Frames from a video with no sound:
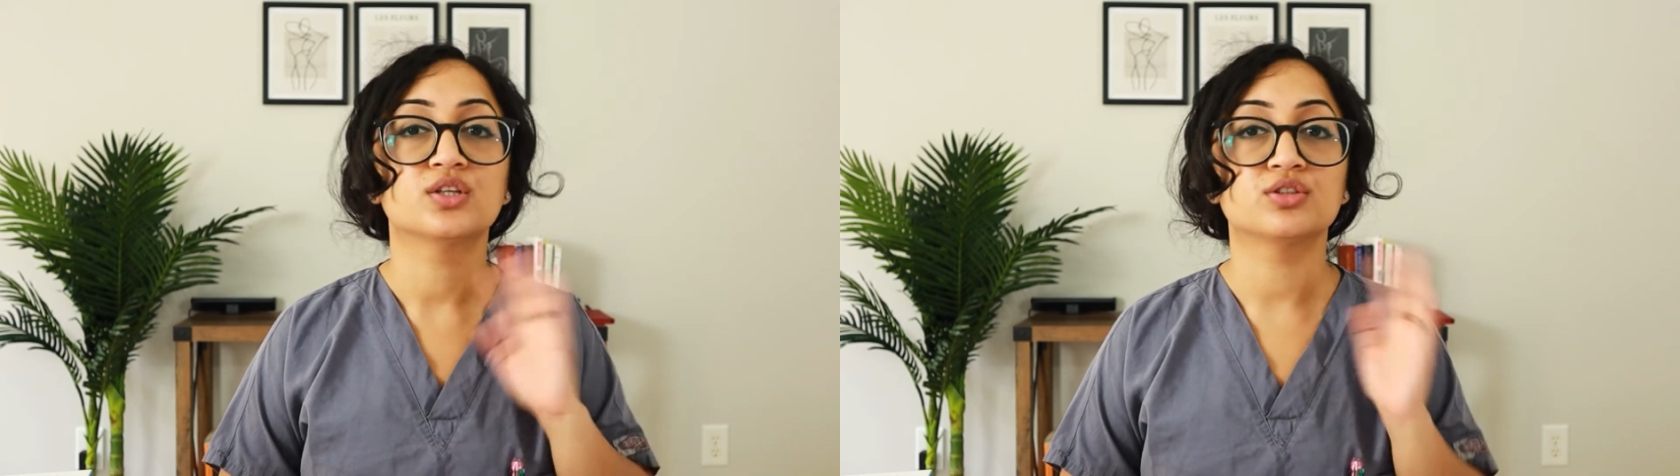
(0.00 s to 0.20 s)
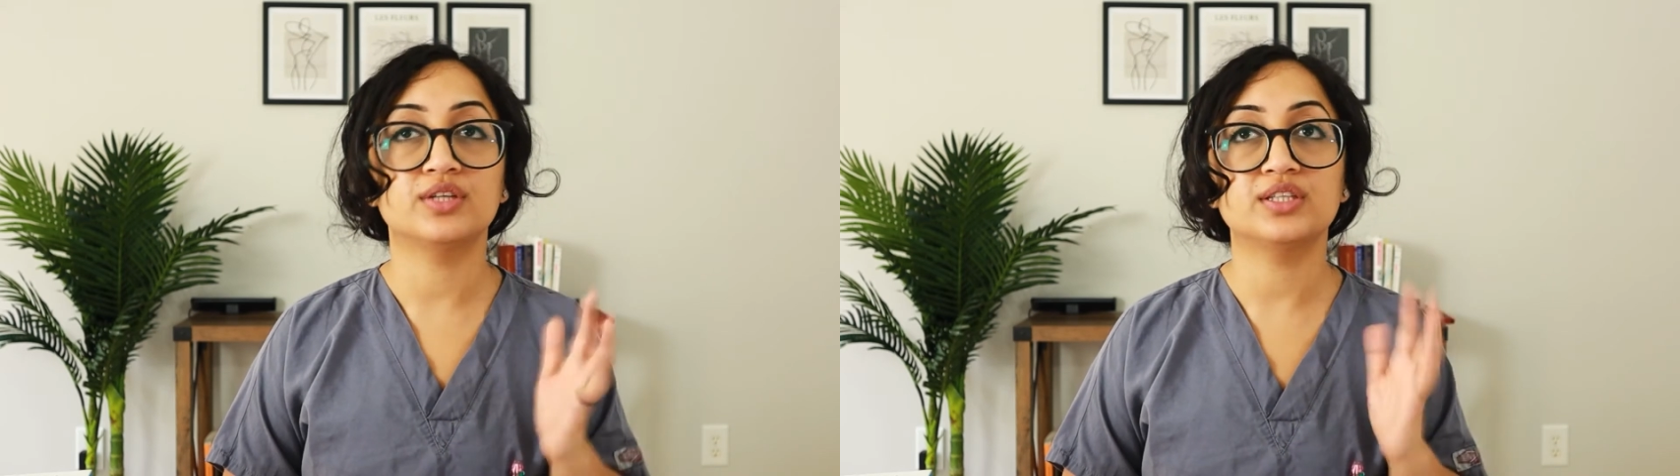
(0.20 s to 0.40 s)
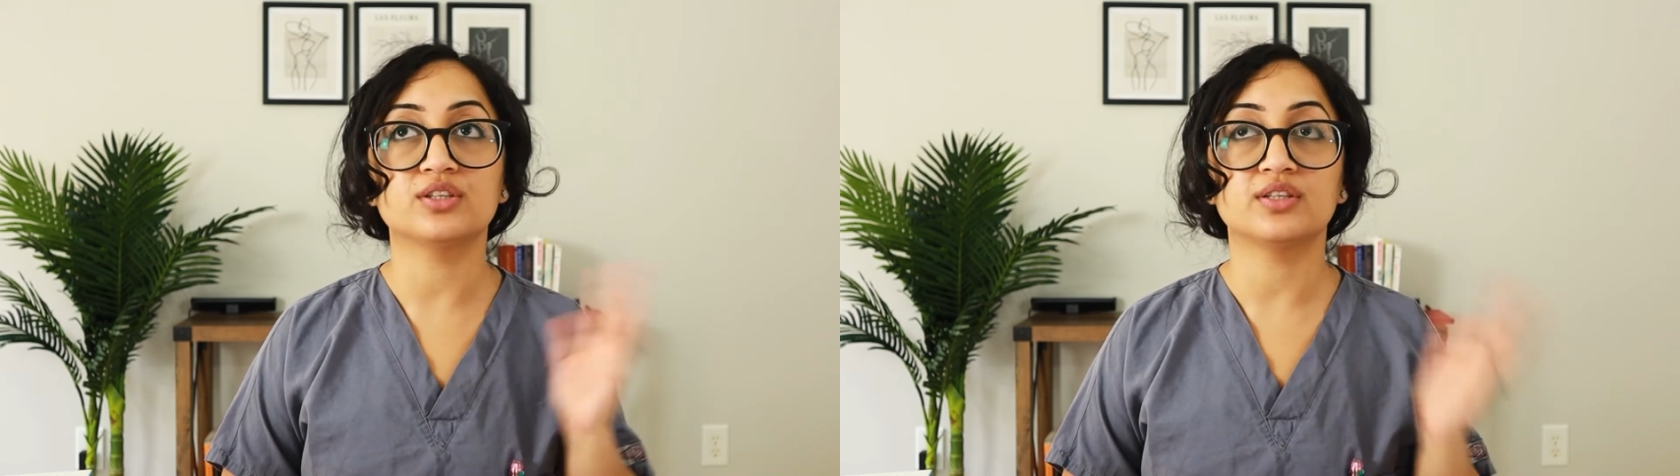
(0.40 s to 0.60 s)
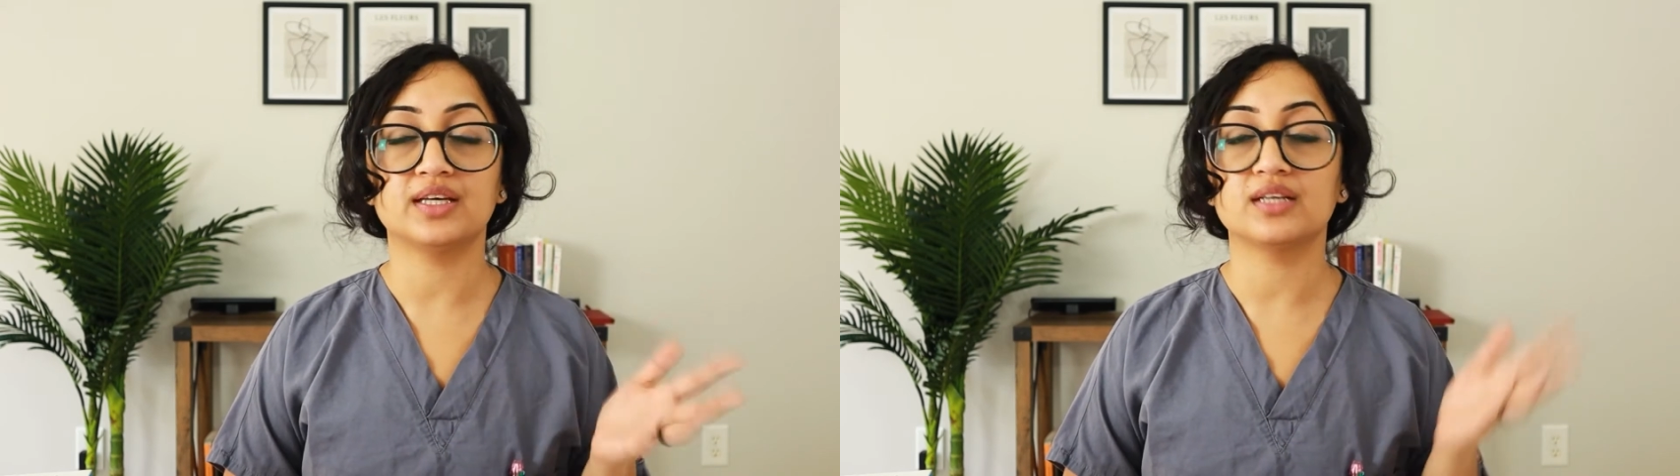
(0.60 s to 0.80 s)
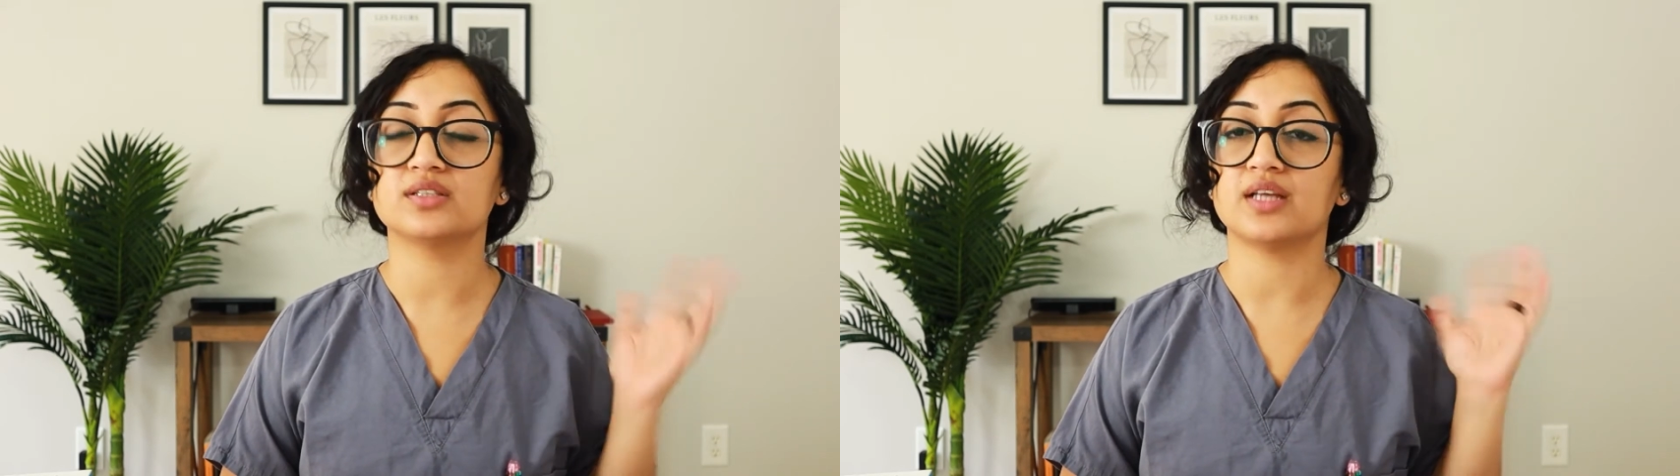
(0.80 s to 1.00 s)
so these are
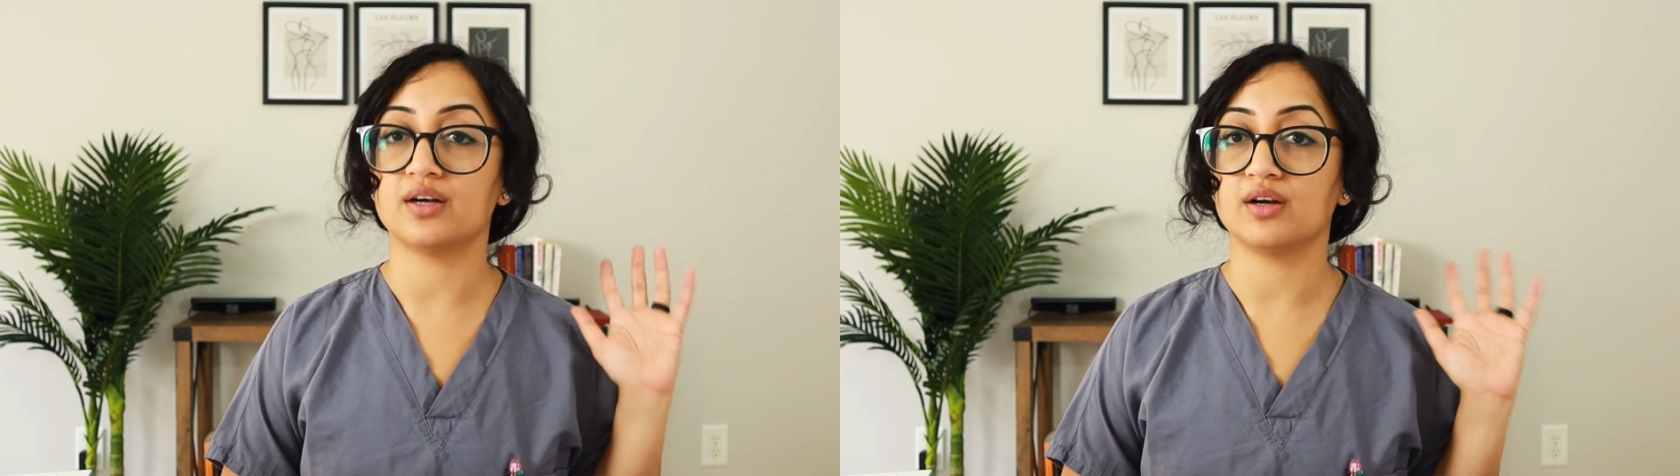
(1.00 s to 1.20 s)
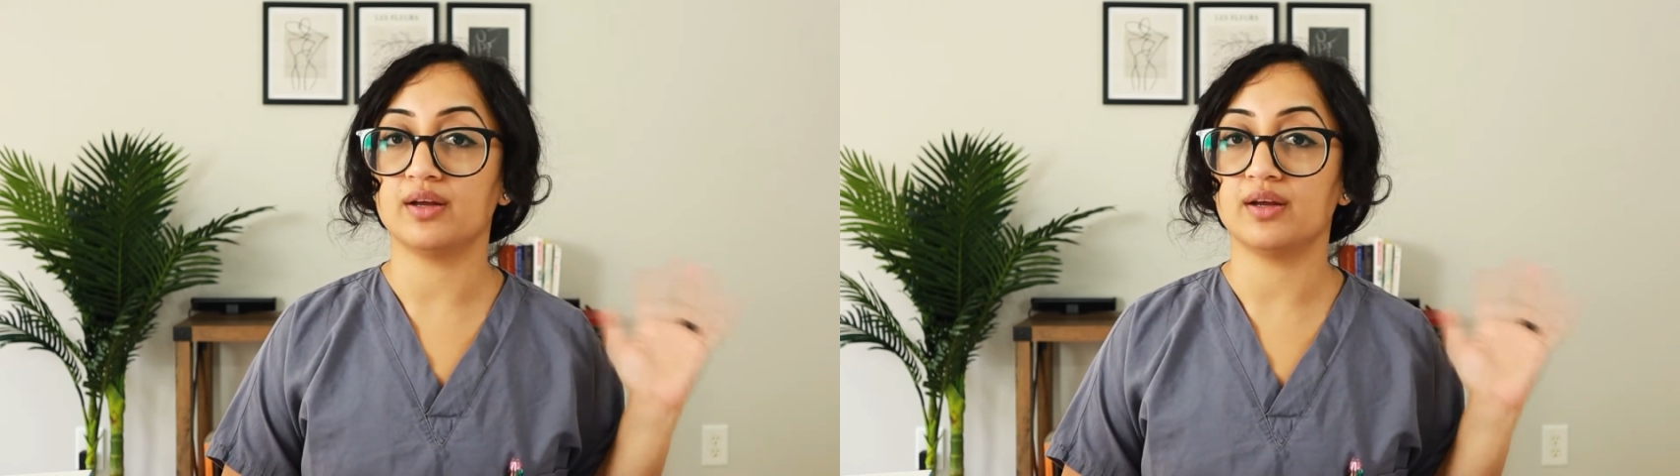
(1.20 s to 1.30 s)
things that are